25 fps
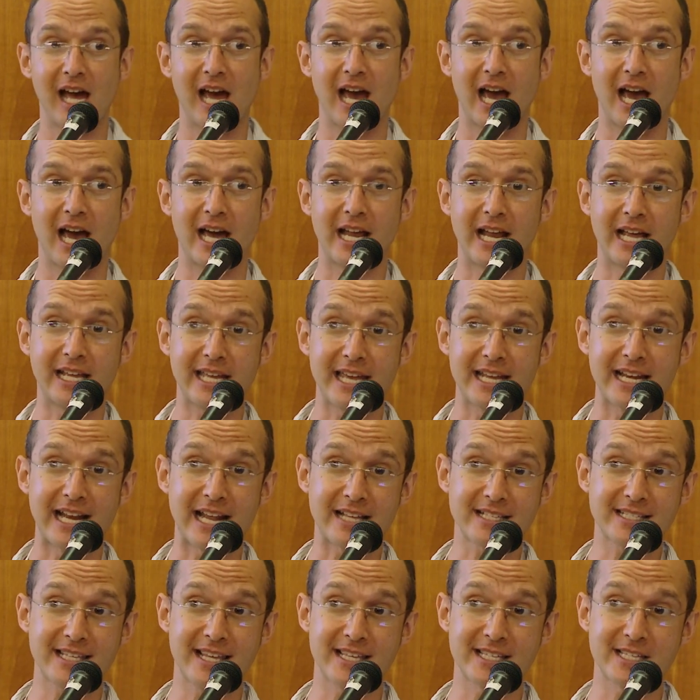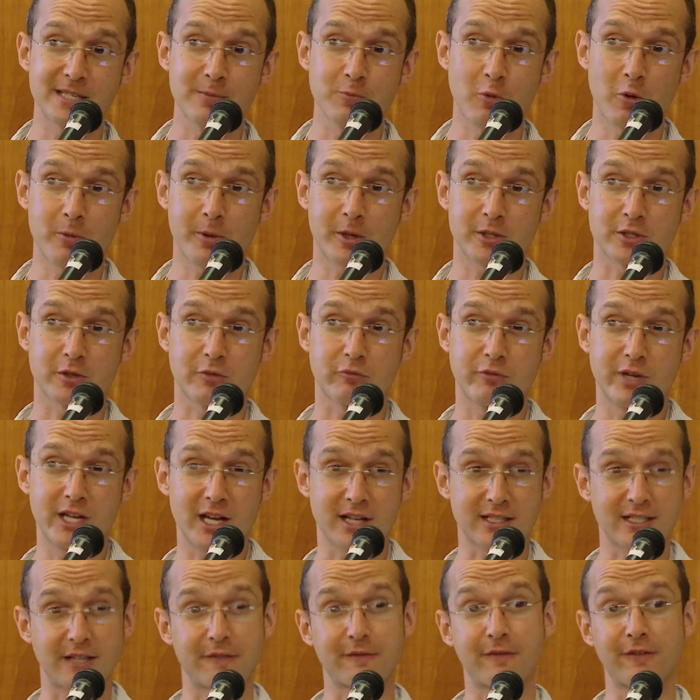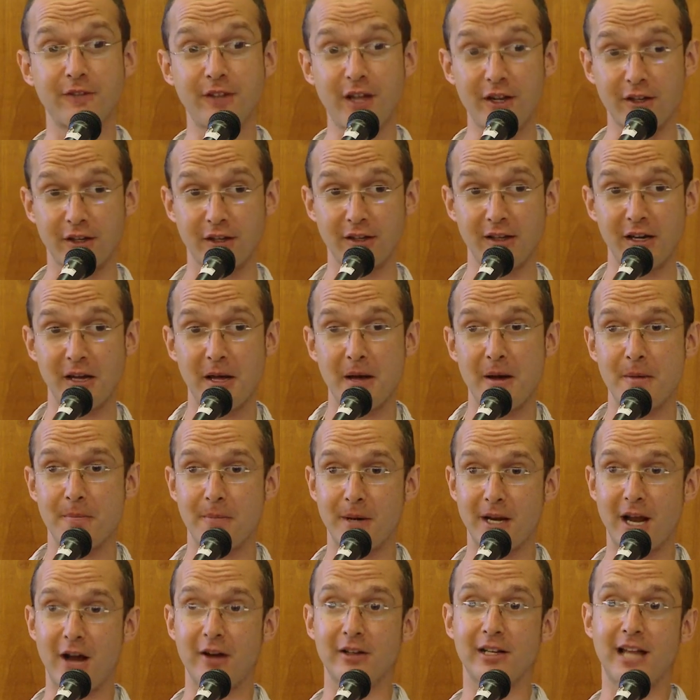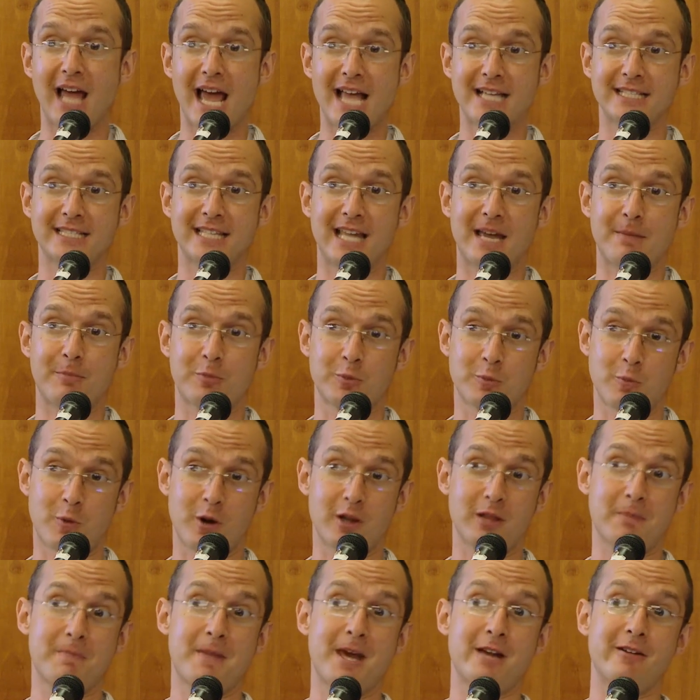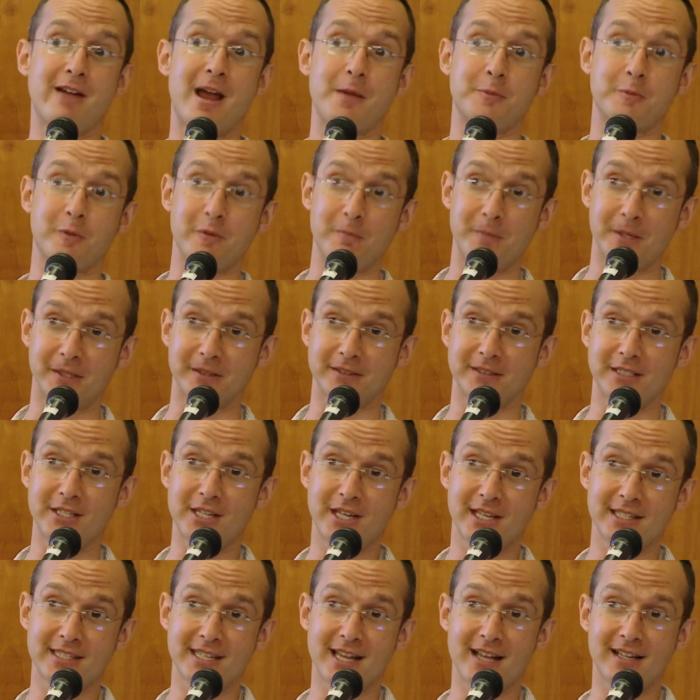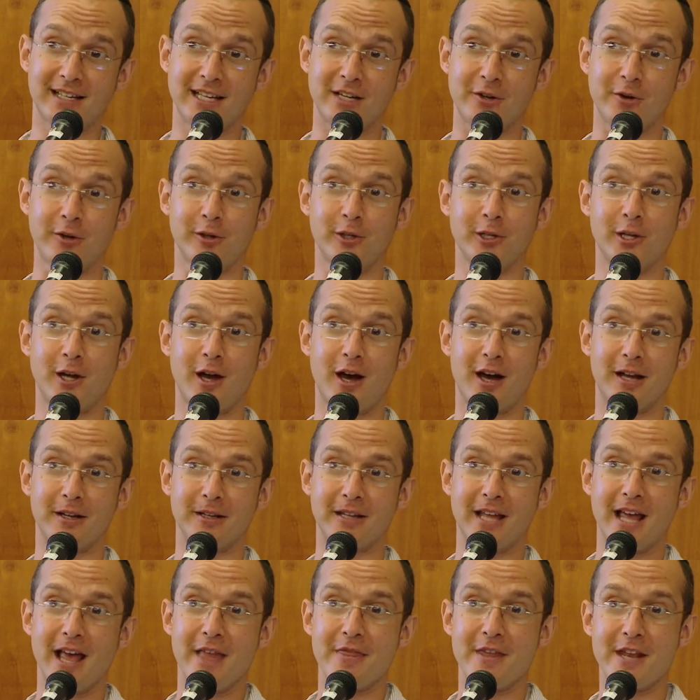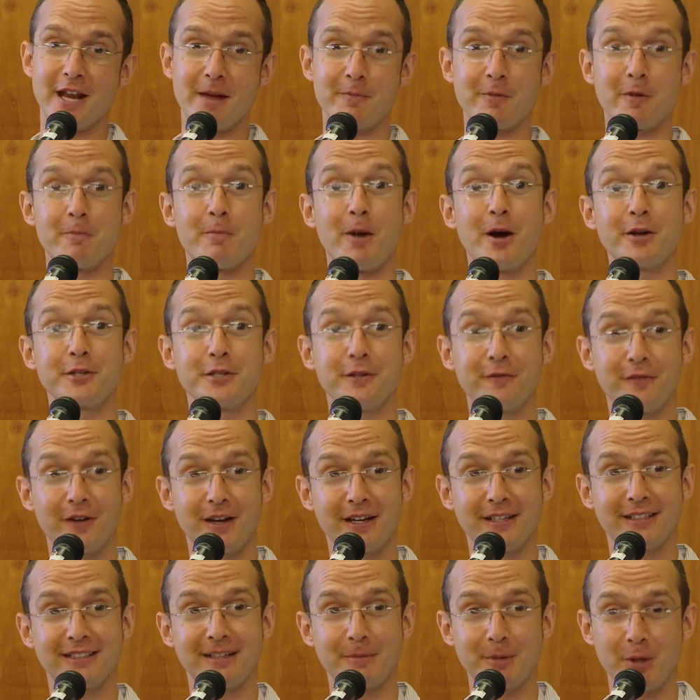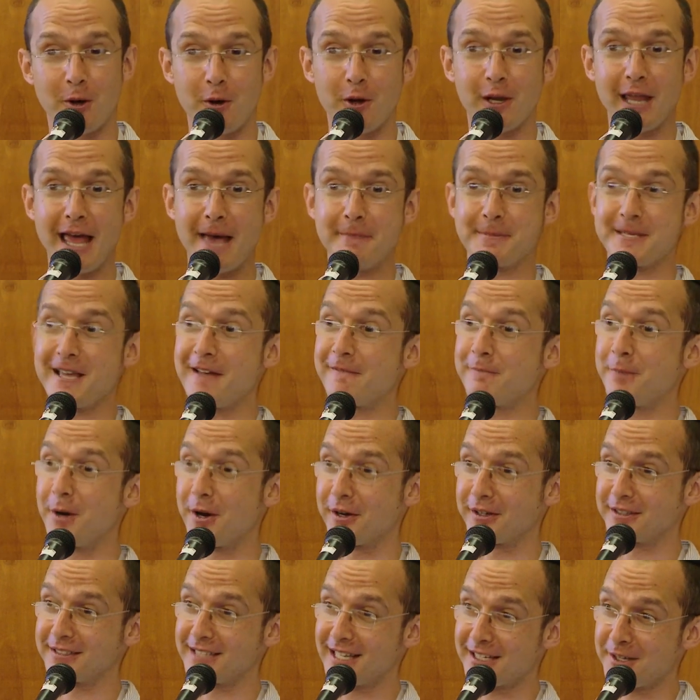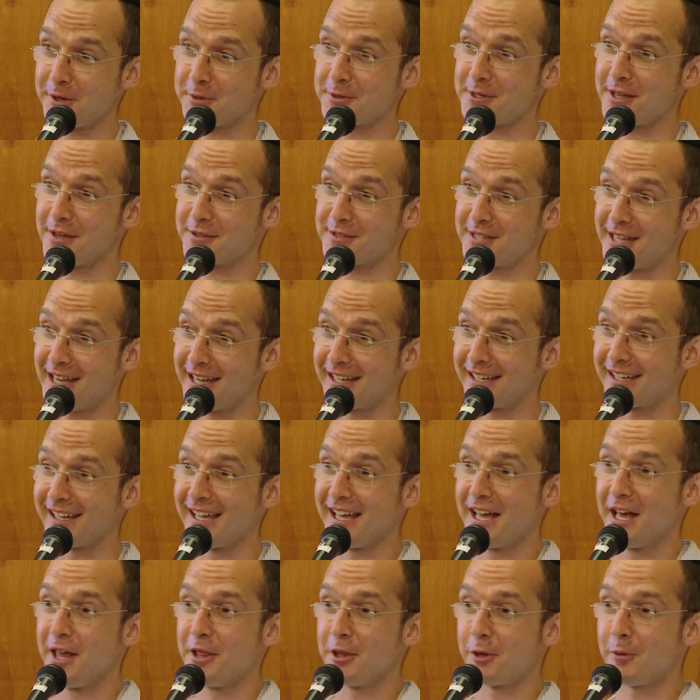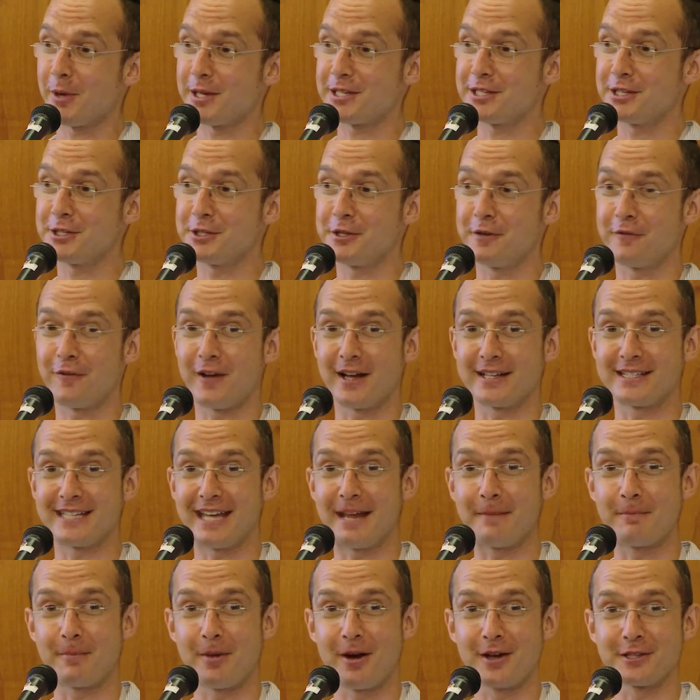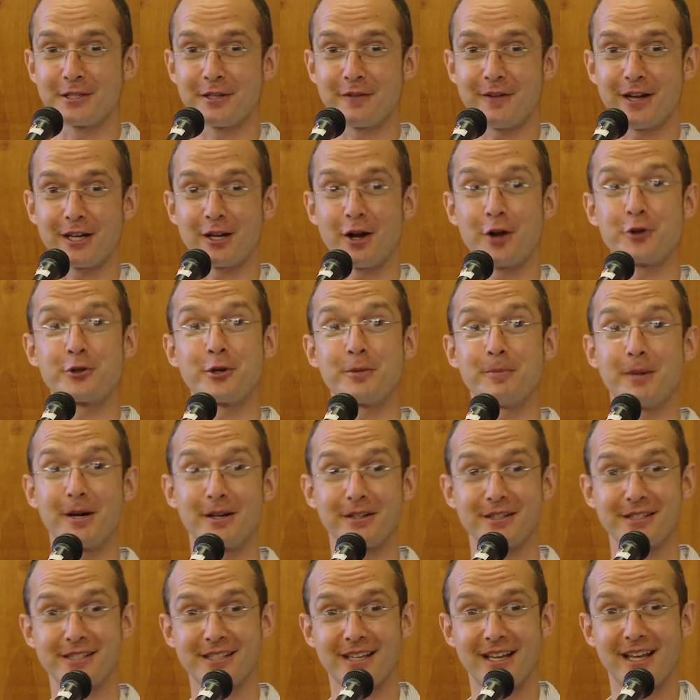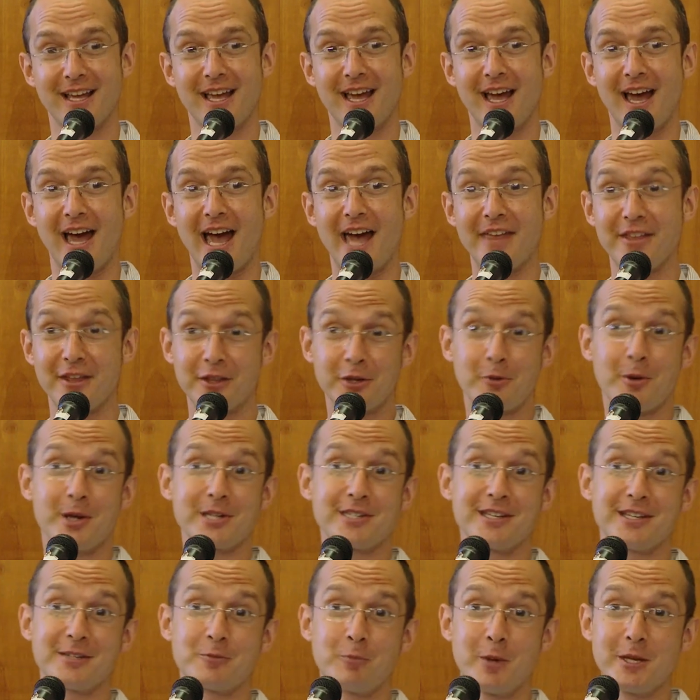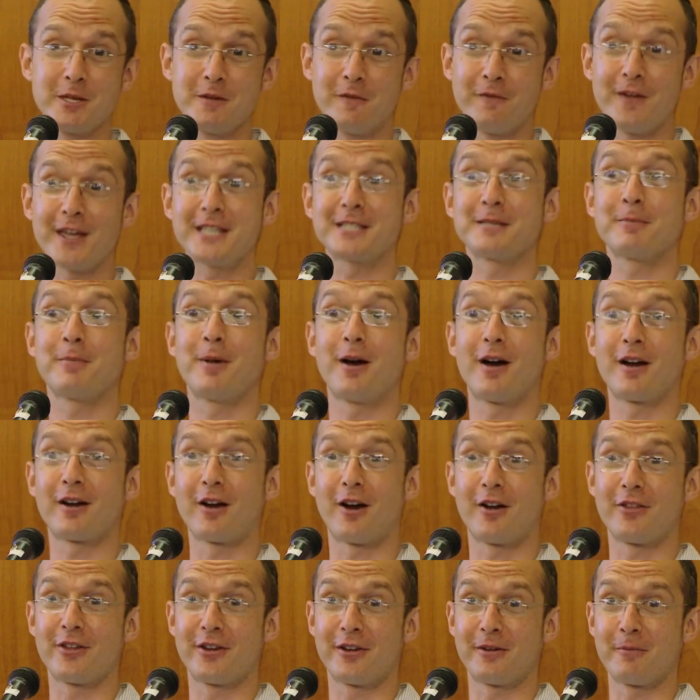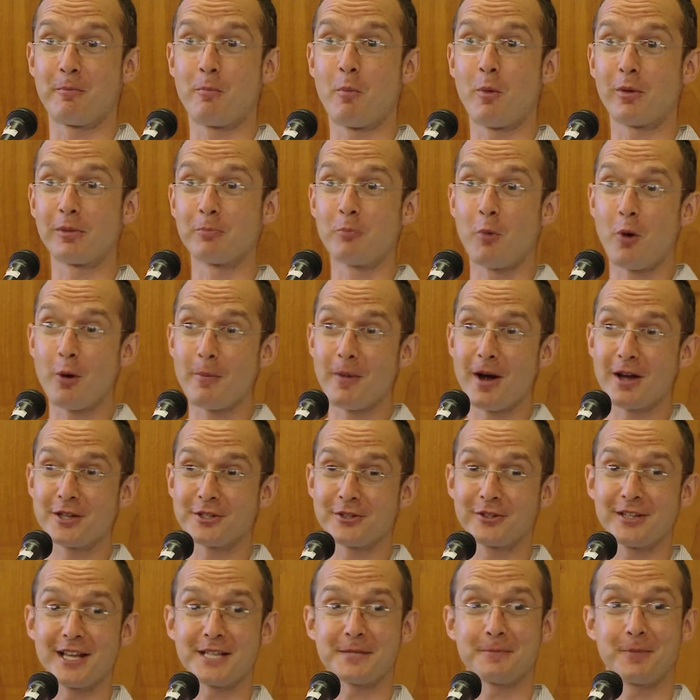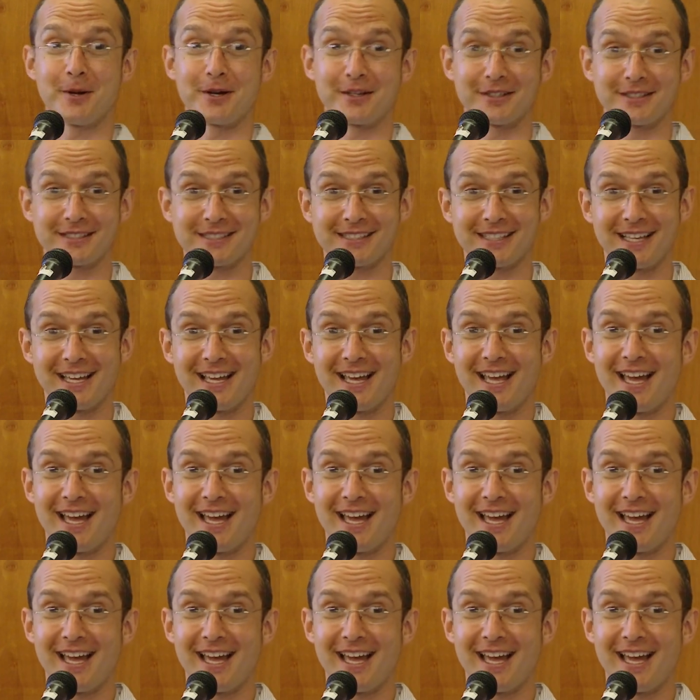Again, I'll say this is more because of Redux than Flutter, but our last app was one of the better apps we built. And you can tell kind of early on the number of bugs you find. I mean, all apps have bugs. That goes without saying. The question is, do you find 10 bugs, do you find 100 bugs? And the other question is, when you fix a bug, are there more bugs or less bugs?